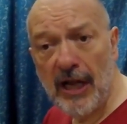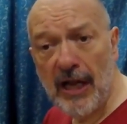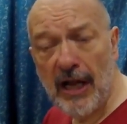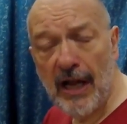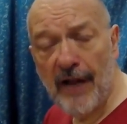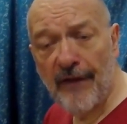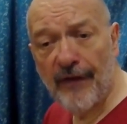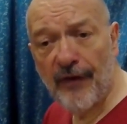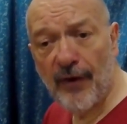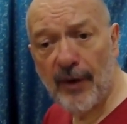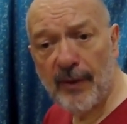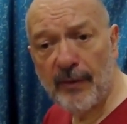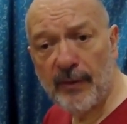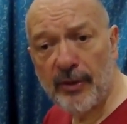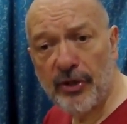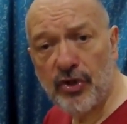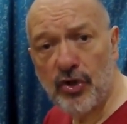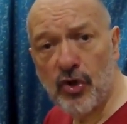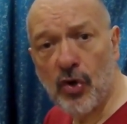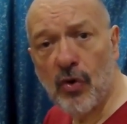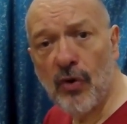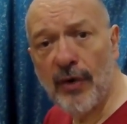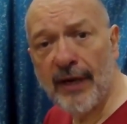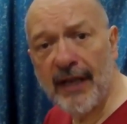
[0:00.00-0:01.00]
If I was
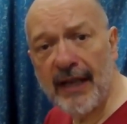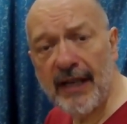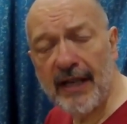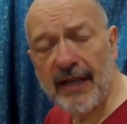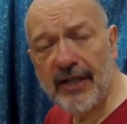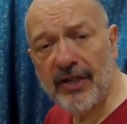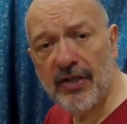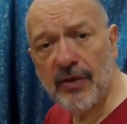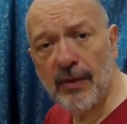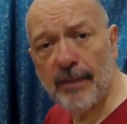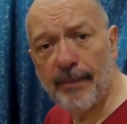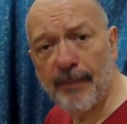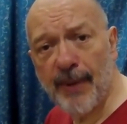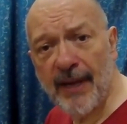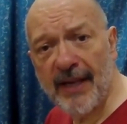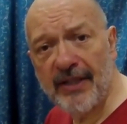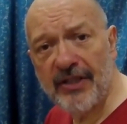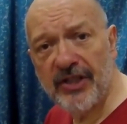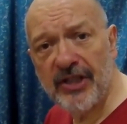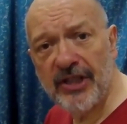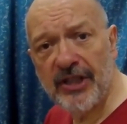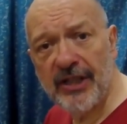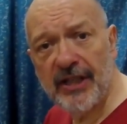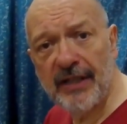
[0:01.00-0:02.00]
drawing it or
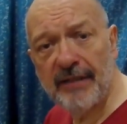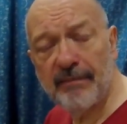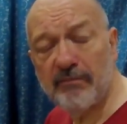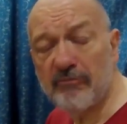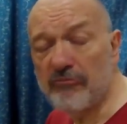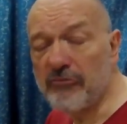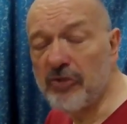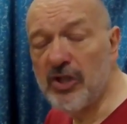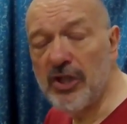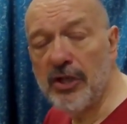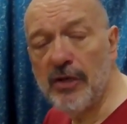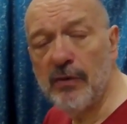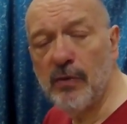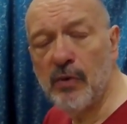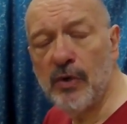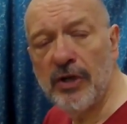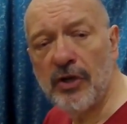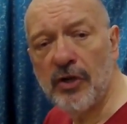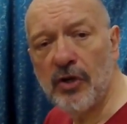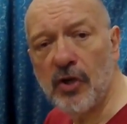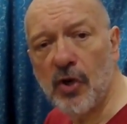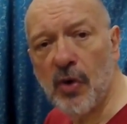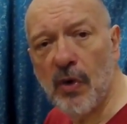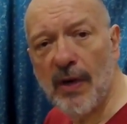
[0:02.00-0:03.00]
painting it, you
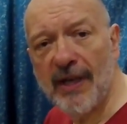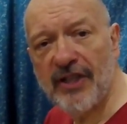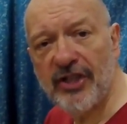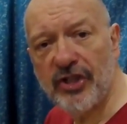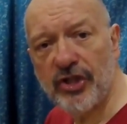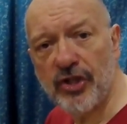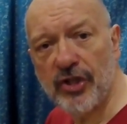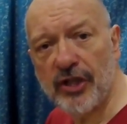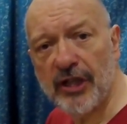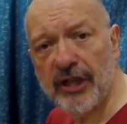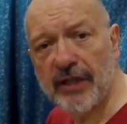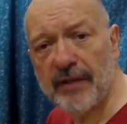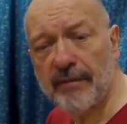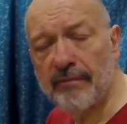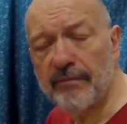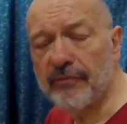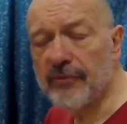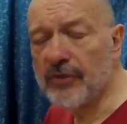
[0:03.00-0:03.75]
wouldn't question it.